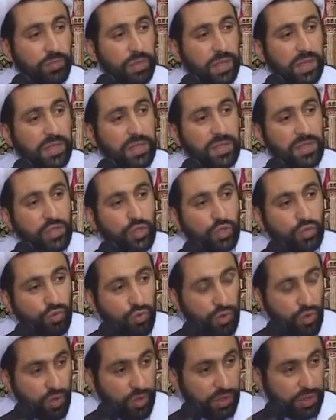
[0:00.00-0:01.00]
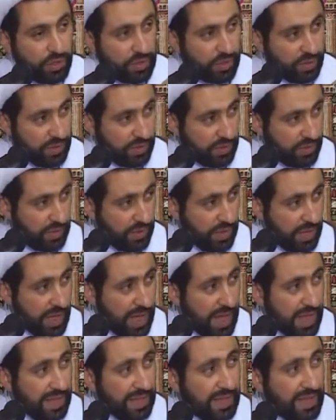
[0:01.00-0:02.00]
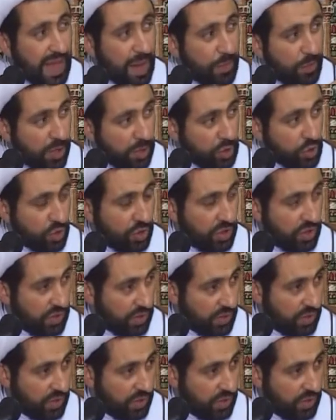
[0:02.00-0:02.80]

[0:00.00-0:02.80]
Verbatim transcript: be destroyed and damaged,